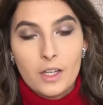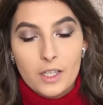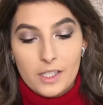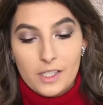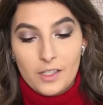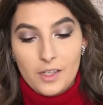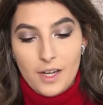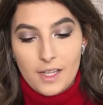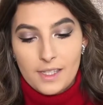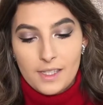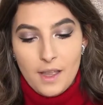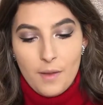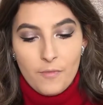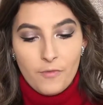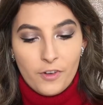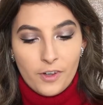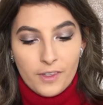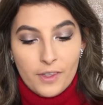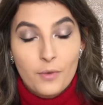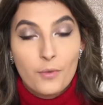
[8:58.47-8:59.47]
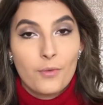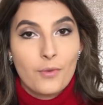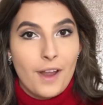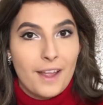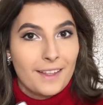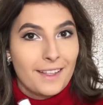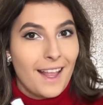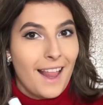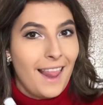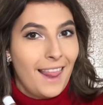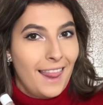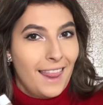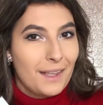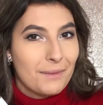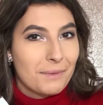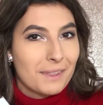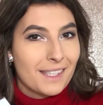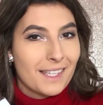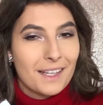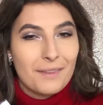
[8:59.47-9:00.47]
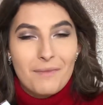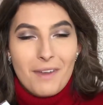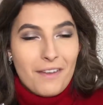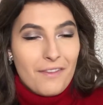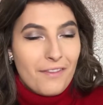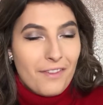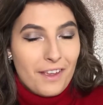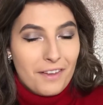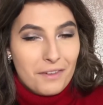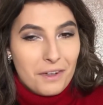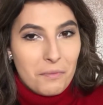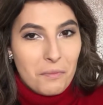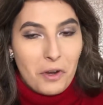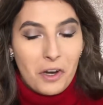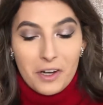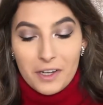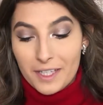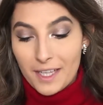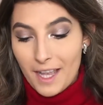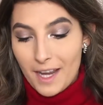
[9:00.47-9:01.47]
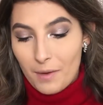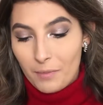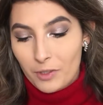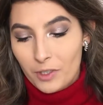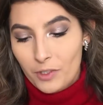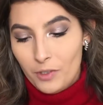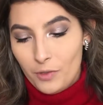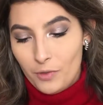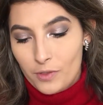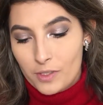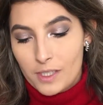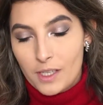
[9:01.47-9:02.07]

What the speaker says: Okay, so now it's time for the red lipstick, my favorite part, and I'm going to use